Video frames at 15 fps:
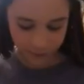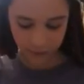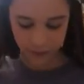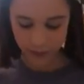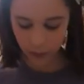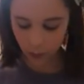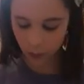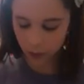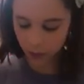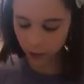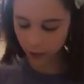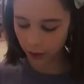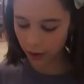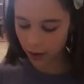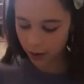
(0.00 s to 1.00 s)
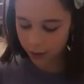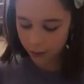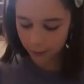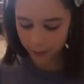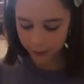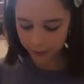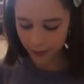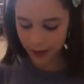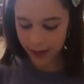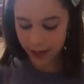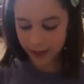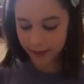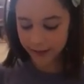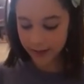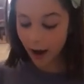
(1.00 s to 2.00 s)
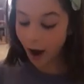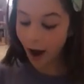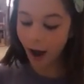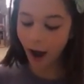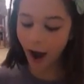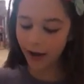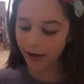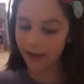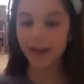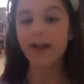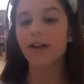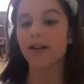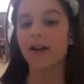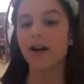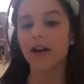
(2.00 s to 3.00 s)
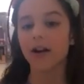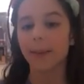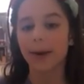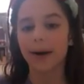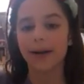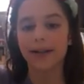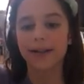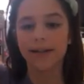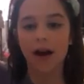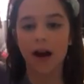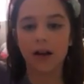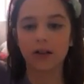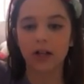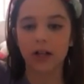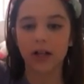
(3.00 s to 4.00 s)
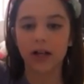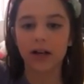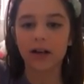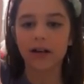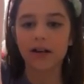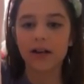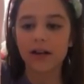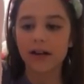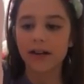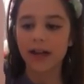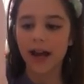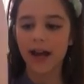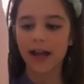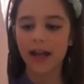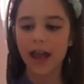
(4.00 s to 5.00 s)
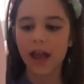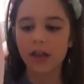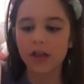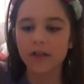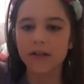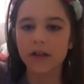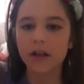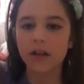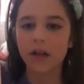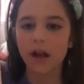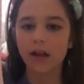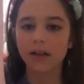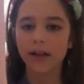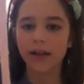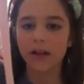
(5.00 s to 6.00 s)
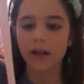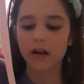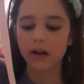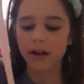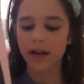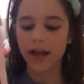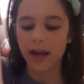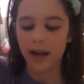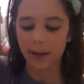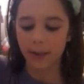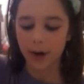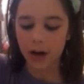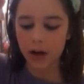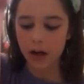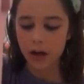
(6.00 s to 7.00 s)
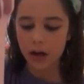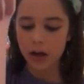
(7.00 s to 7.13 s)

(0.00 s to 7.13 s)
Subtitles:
This order was great, and it's got, I didn't talk about its color yet. It looks a lot lighter on camera,